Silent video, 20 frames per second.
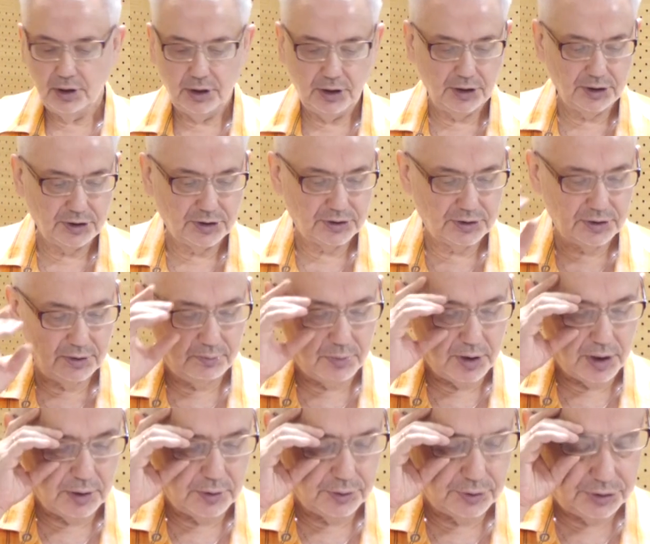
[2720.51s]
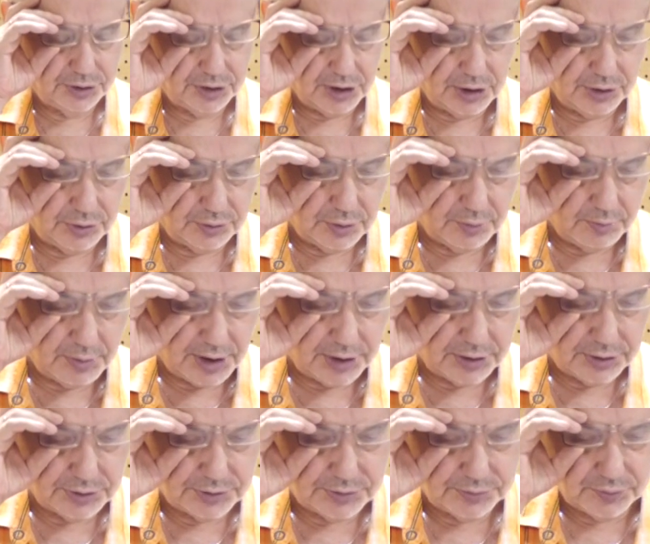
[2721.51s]
is about 10 to
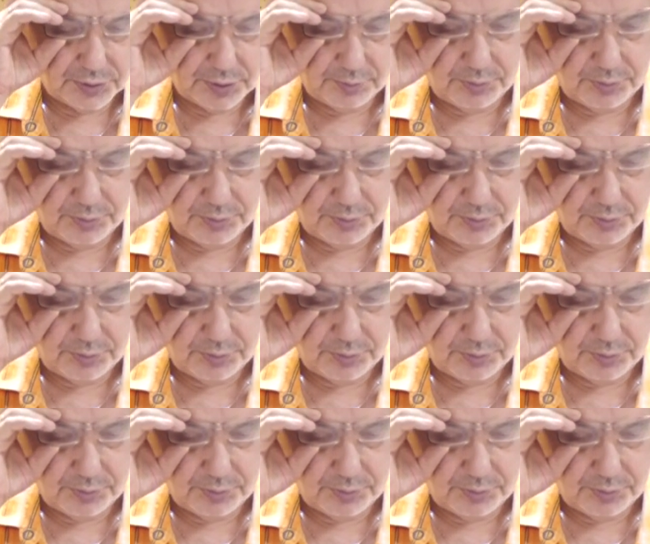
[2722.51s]
minus 4